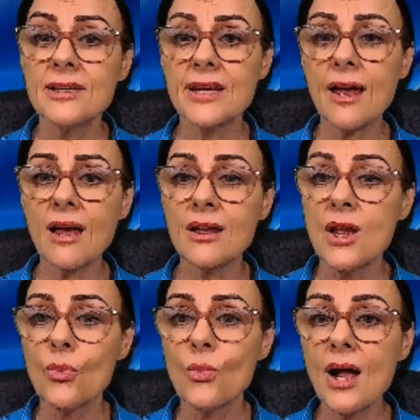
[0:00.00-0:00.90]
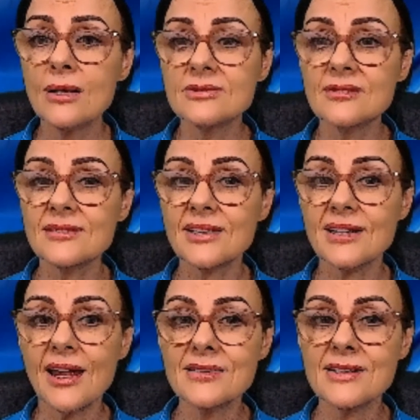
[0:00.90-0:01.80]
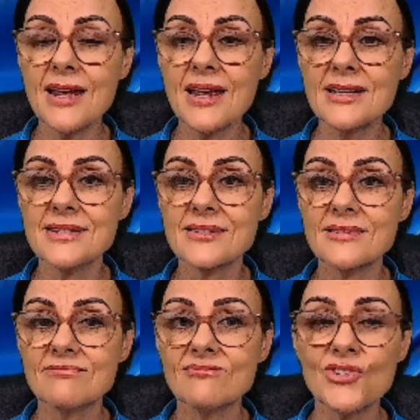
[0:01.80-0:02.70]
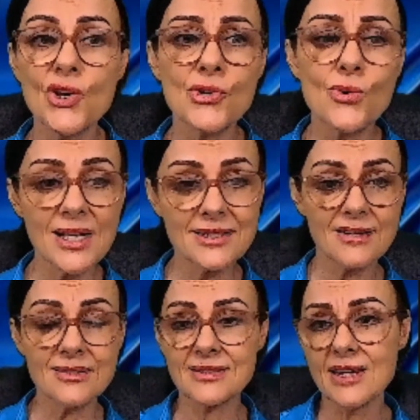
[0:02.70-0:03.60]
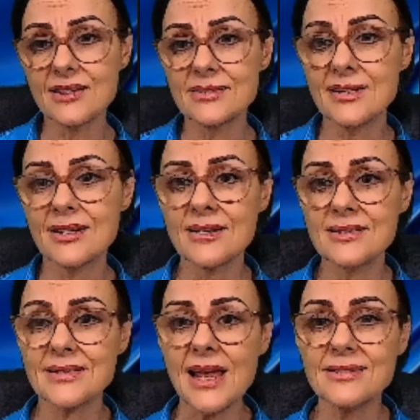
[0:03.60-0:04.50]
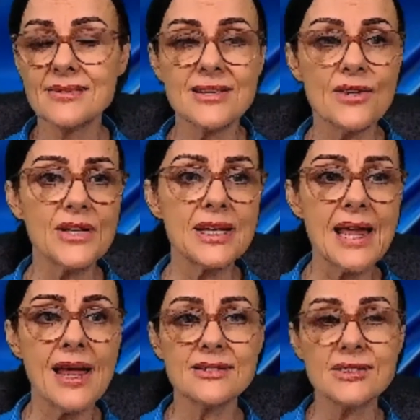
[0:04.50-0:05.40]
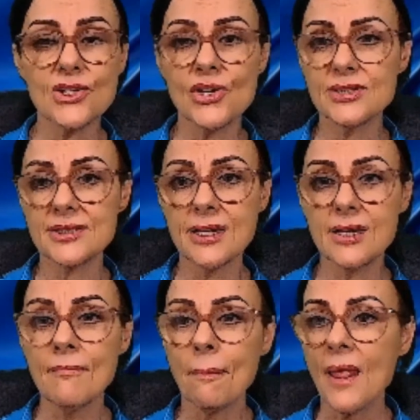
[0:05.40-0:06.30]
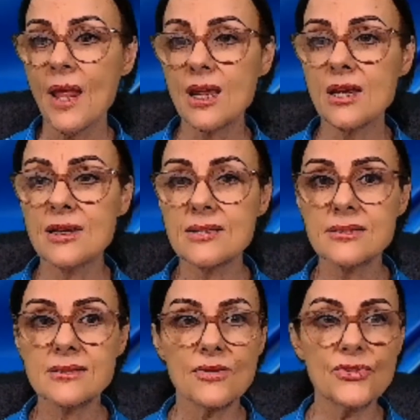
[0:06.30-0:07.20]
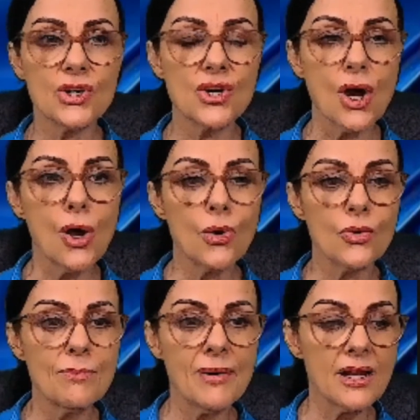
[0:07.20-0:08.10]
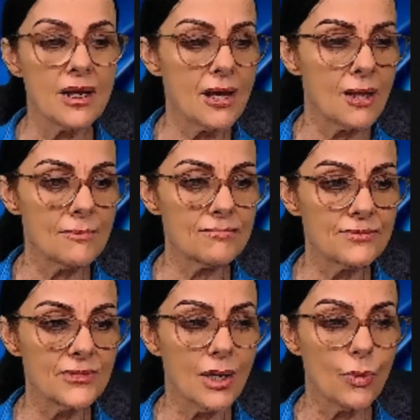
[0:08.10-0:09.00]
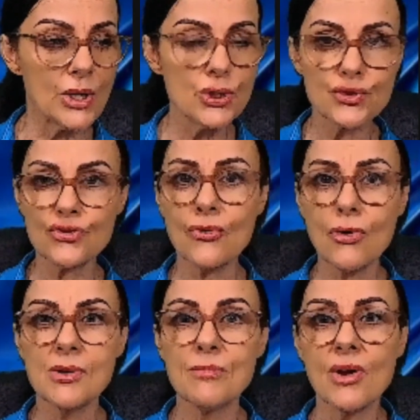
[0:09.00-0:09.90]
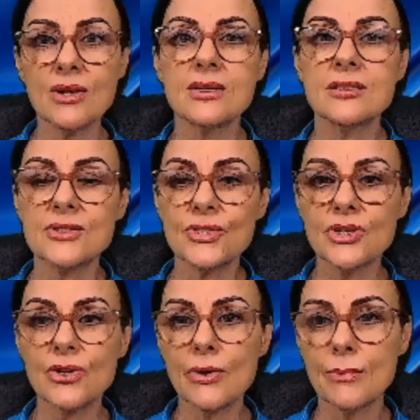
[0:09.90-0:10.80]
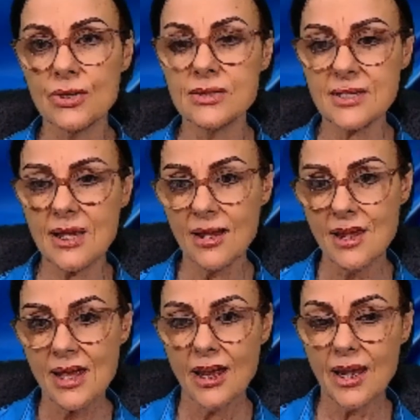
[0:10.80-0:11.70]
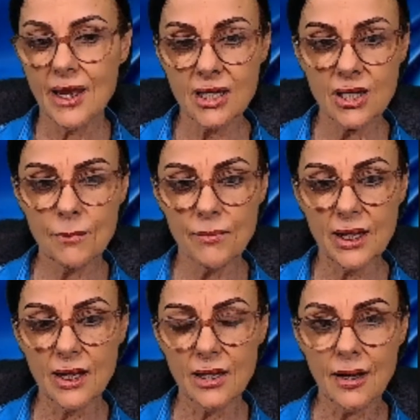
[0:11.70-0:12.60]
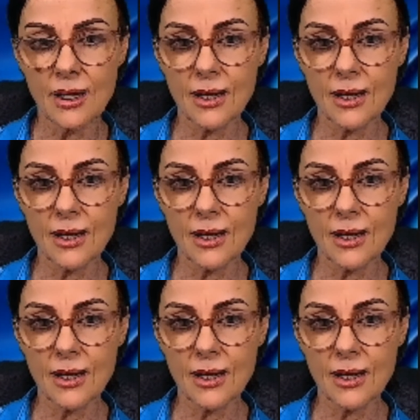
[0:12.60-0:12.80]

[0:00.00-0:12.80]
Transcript: Yeah, well, it's not always as easy as that, Stephanie. That certainly is the goal. But yeah, when you're trauma bonded to your abuser, it can be